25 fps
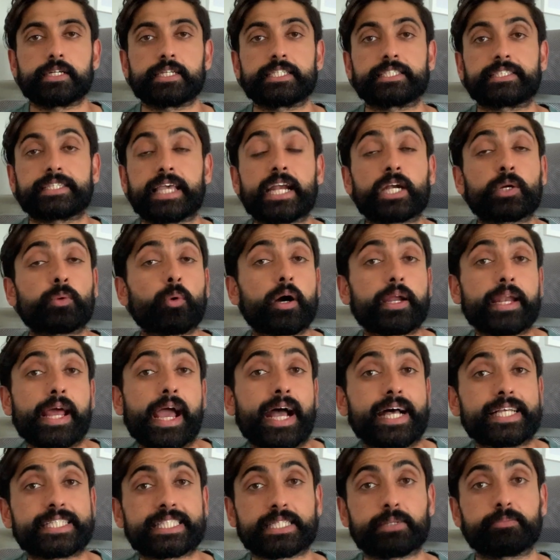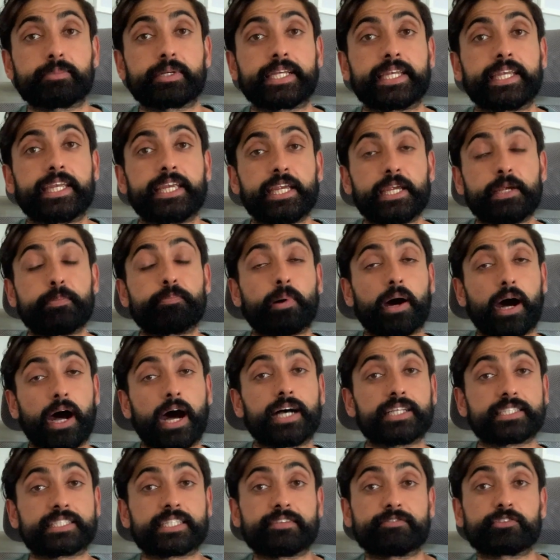Saquon has some key
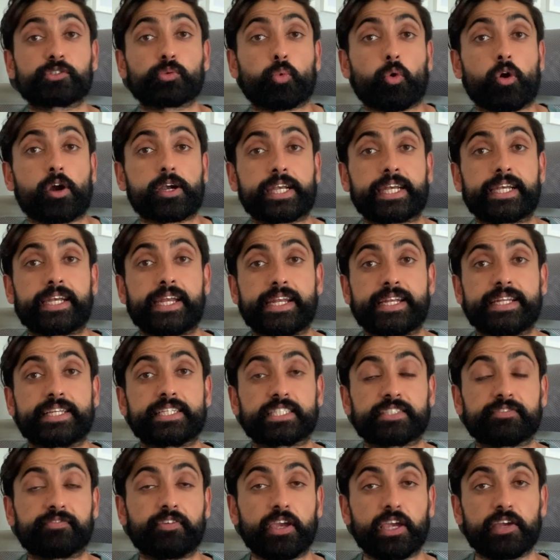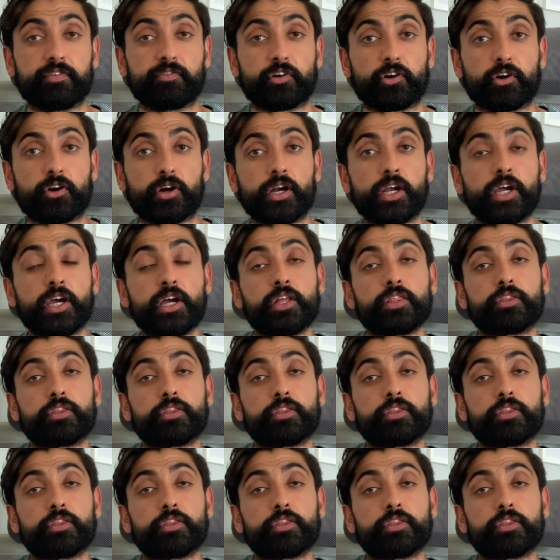positives working in his favor.